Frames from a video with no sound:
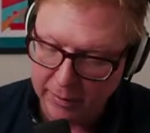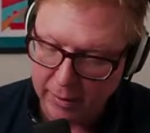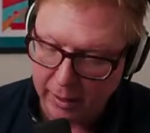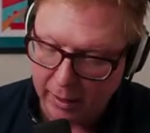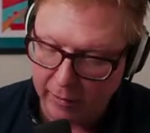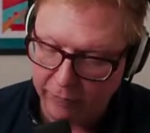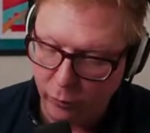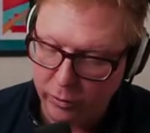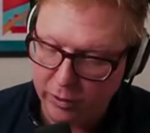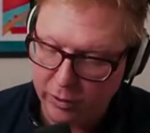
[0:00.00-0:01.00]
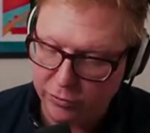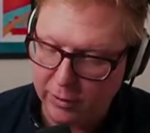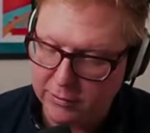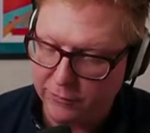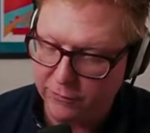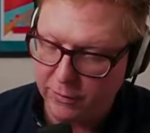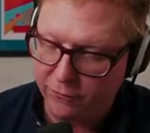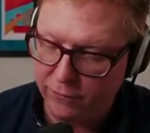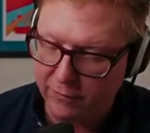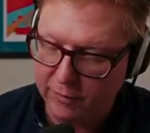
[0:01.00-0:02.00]
uh, 43 to
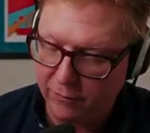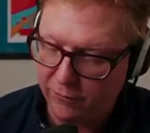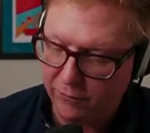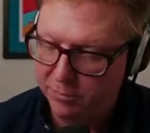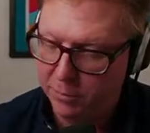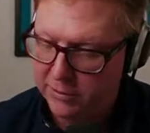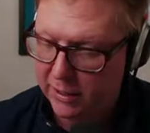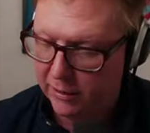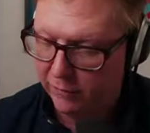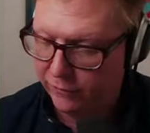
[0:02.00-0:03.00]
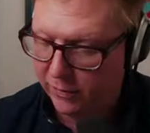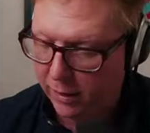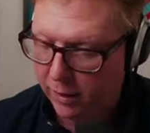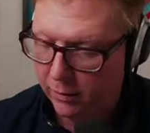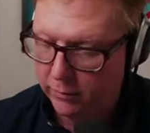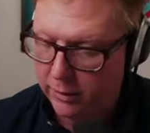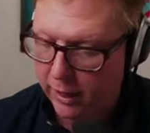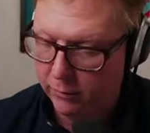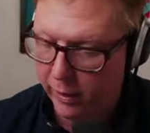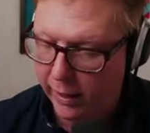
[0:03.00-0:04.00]
55 percent of female,
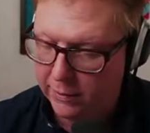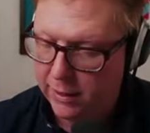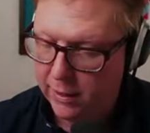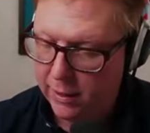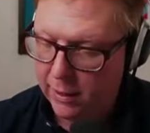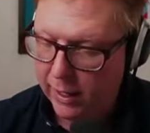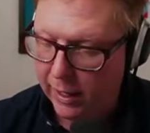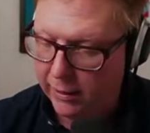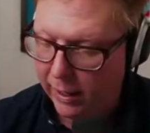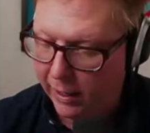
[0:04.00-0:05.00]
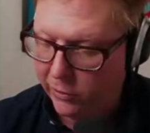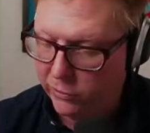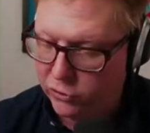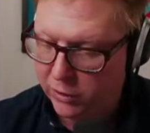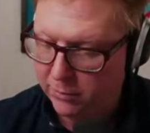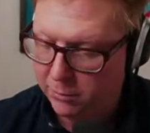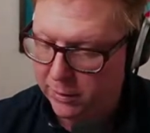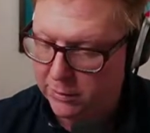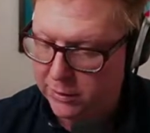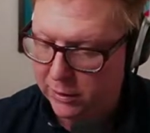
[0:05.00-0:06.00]
non-white, and
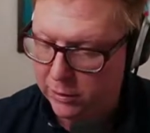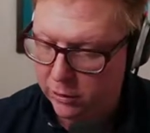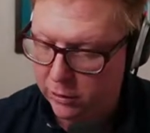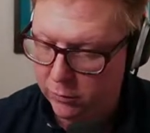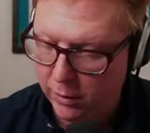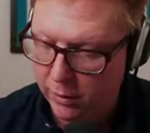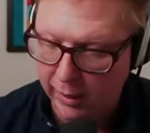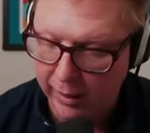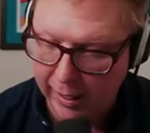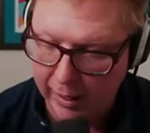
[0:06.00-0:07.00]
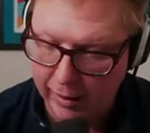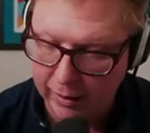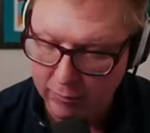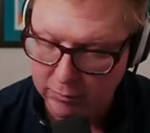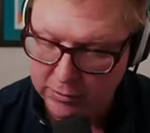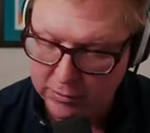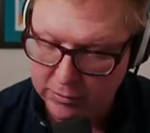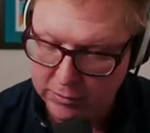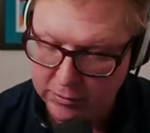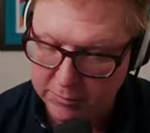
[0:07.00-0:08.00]
LGBTQIA
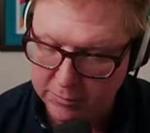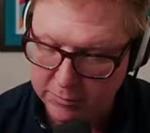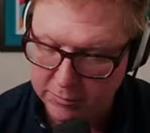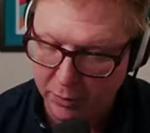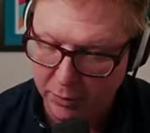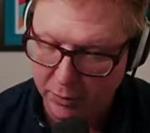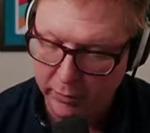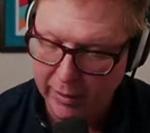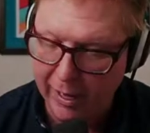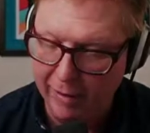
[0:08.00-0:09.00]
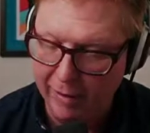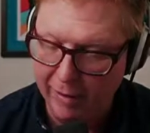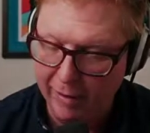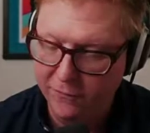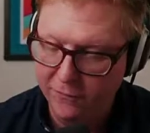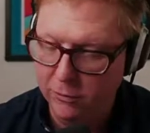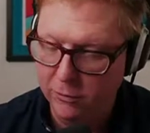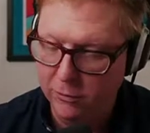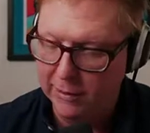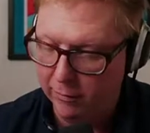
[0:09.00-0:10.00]
respondents polled have left a U.S.
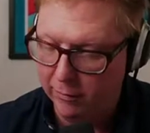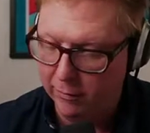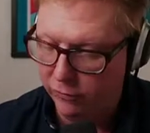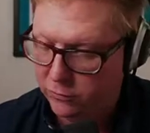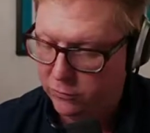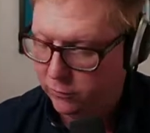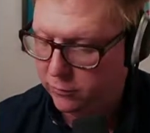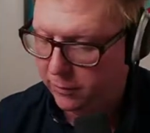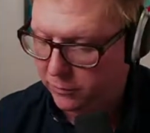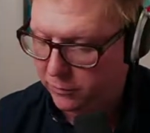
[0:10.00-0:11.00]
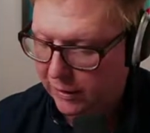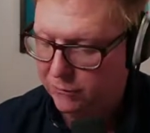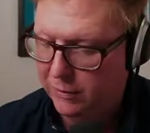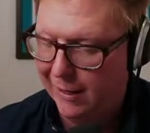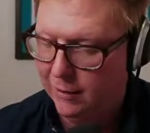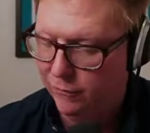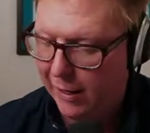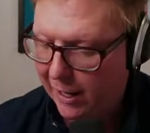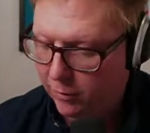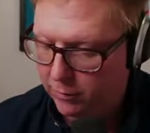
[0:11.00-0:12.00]
accounting firm due to a perceived lack of
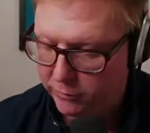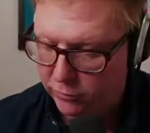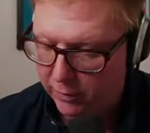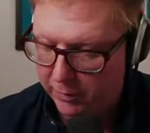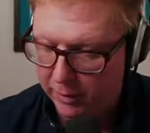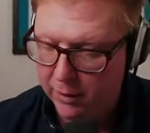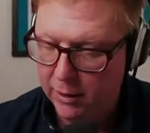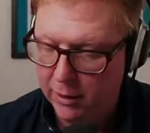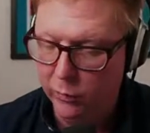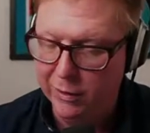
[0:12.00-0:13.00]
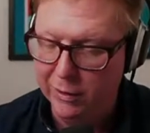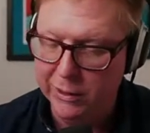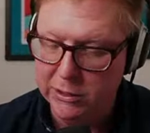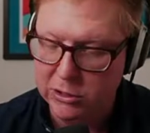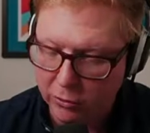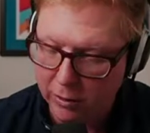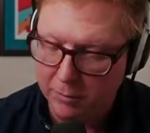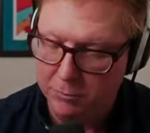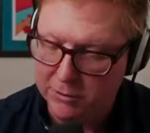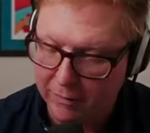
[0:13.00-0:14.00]
equitable treatment, with at least
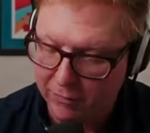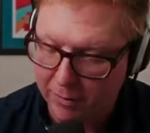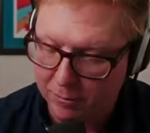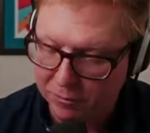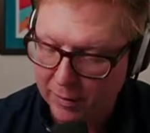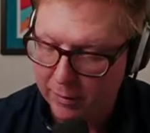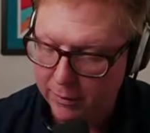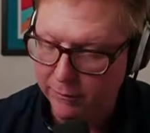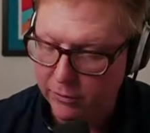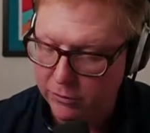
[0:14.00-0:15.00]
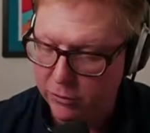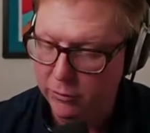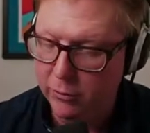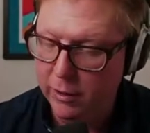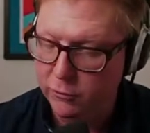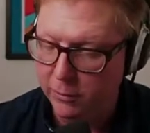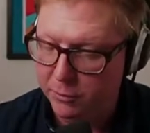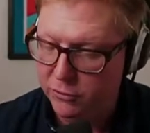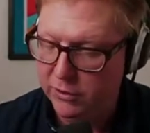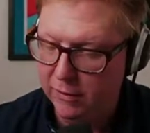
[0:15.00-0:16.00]
30% of them leaving due to a
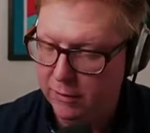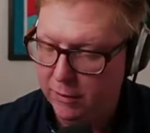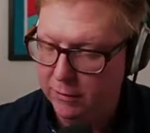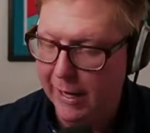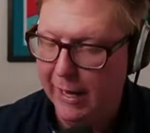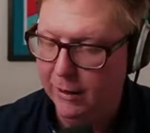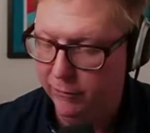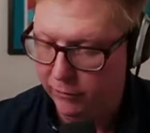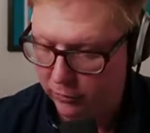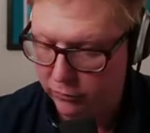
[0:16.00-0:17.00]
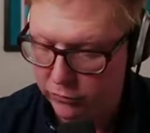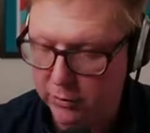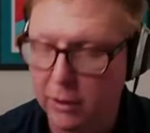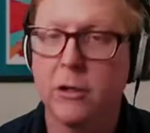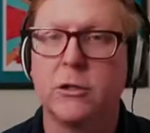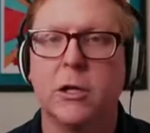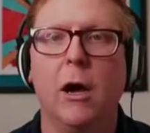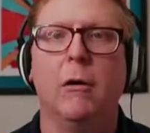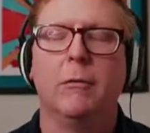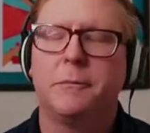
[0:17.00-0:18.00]
perceived lack of inclusion. So,
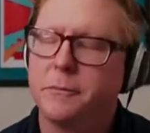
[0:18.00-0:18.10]
mm.